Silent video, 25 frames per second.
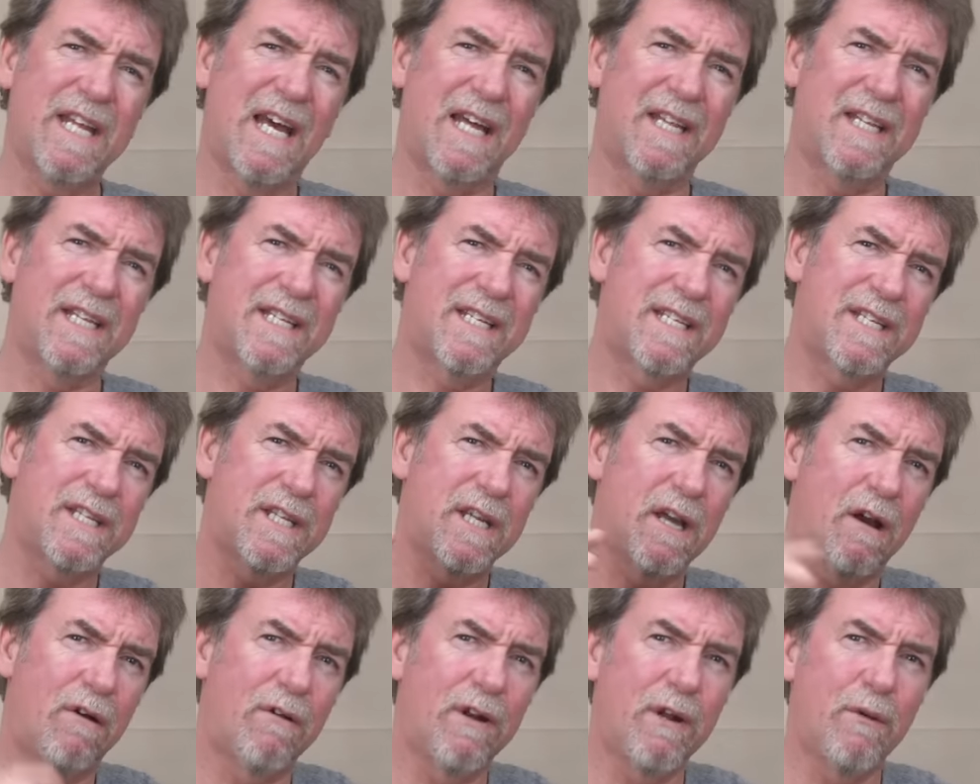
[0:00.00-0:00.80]
that, this is
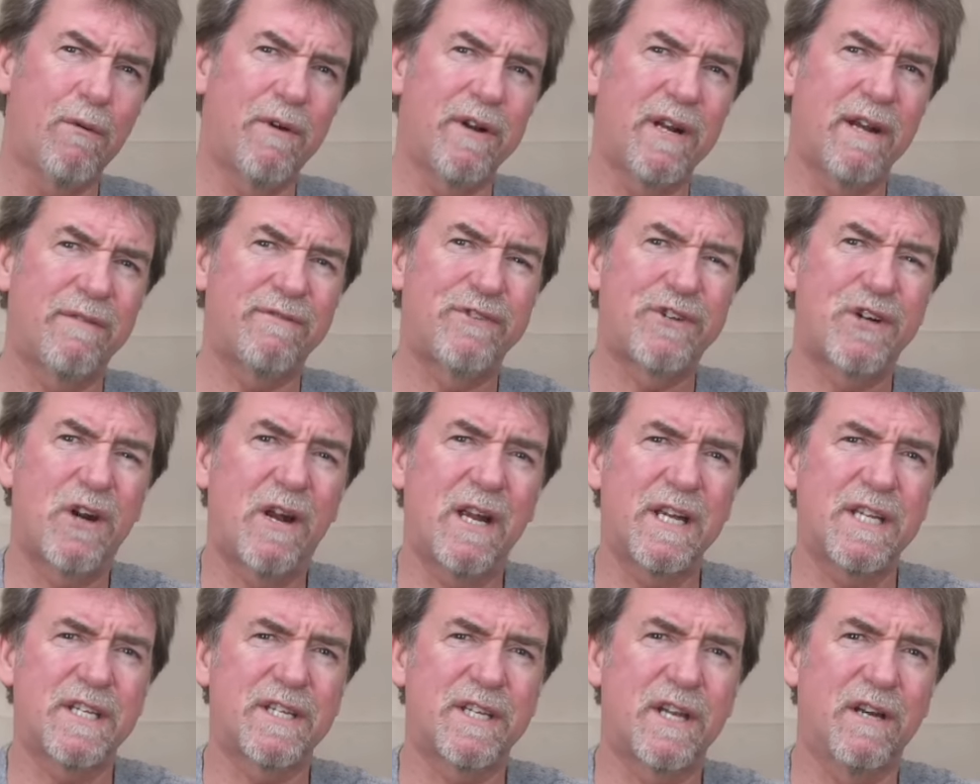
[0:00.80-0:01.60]
the only one I've
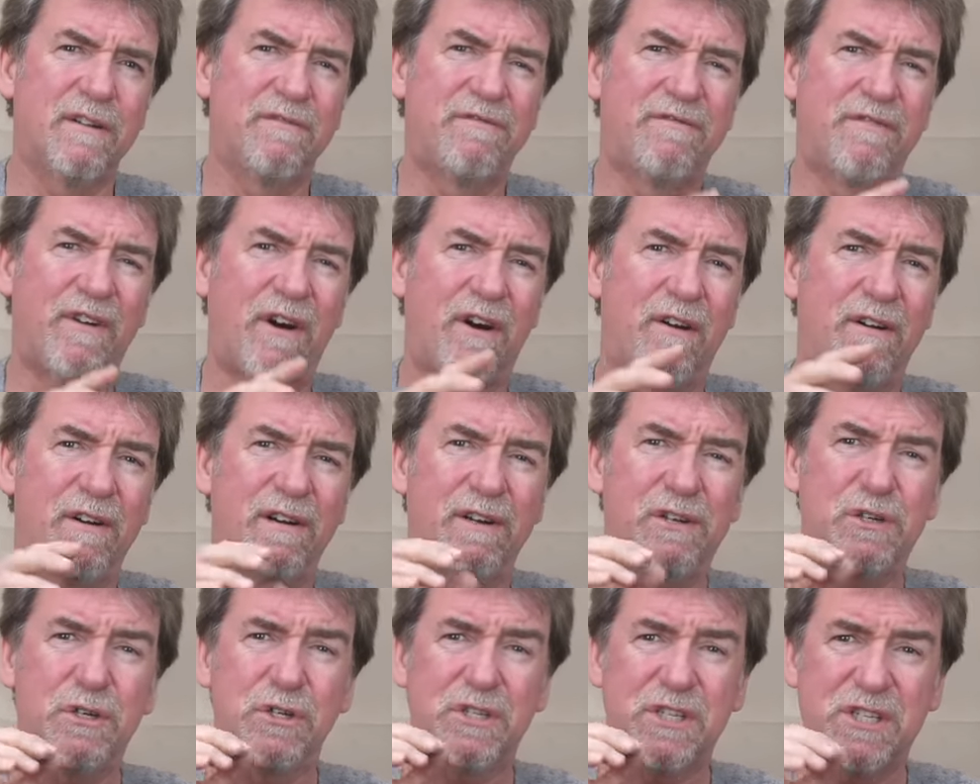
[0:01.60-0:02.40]
tried so far
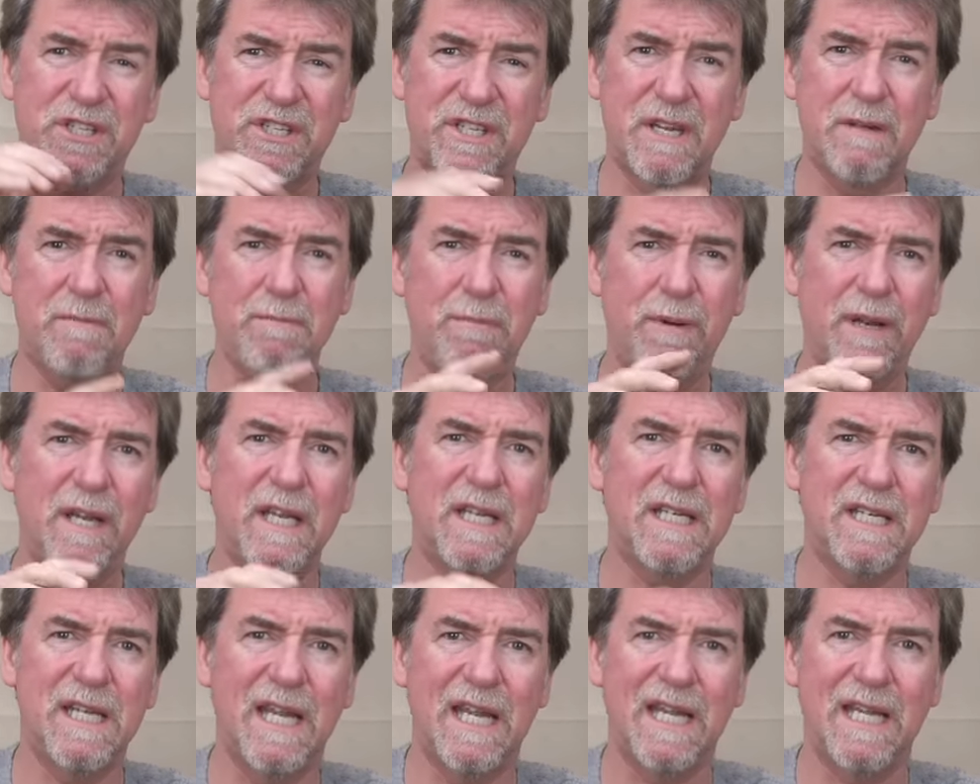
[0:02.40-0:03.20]
and could
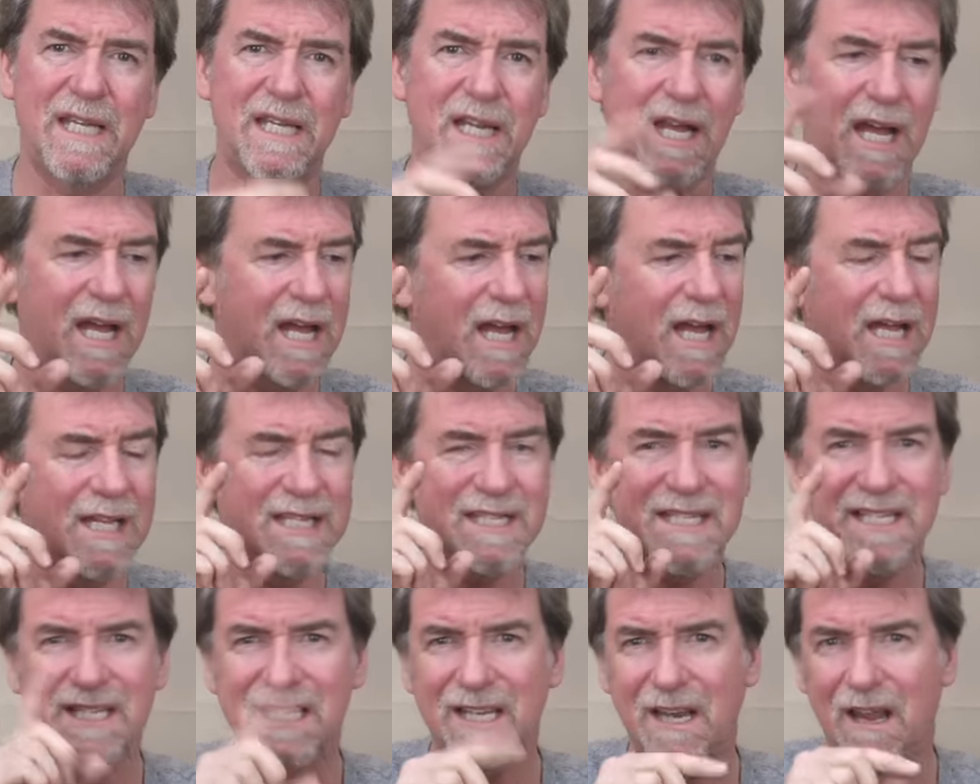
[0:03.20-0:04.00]
simply need a
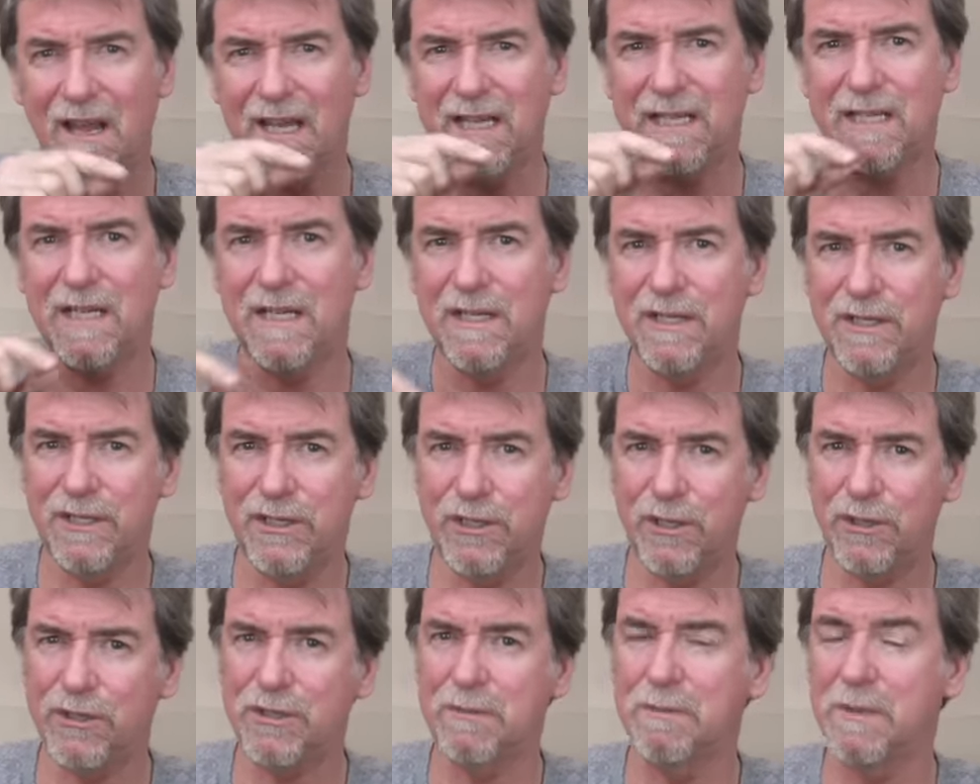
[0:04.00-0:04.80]
slight
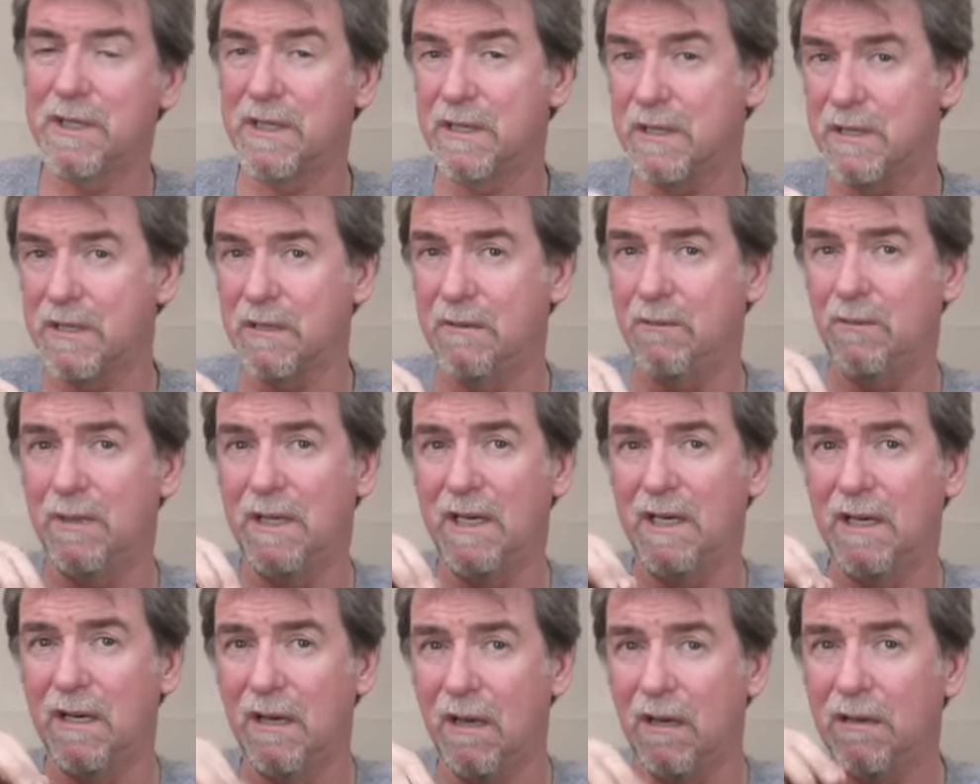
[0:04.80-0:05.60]
adjustment
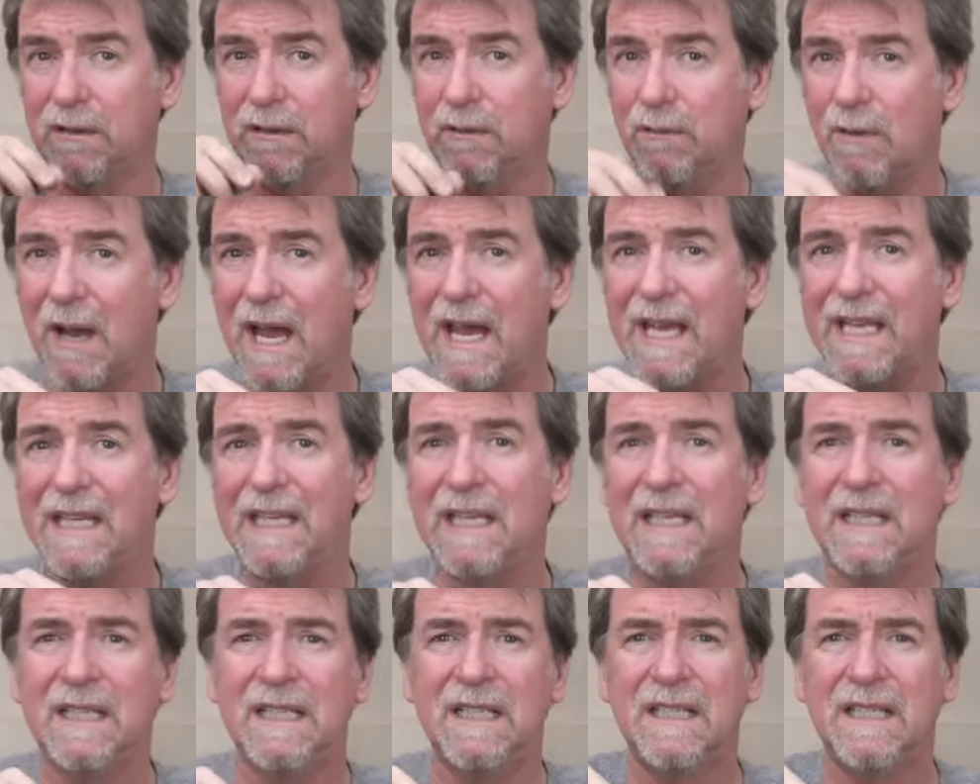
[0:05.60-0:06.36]
somewhere along the way.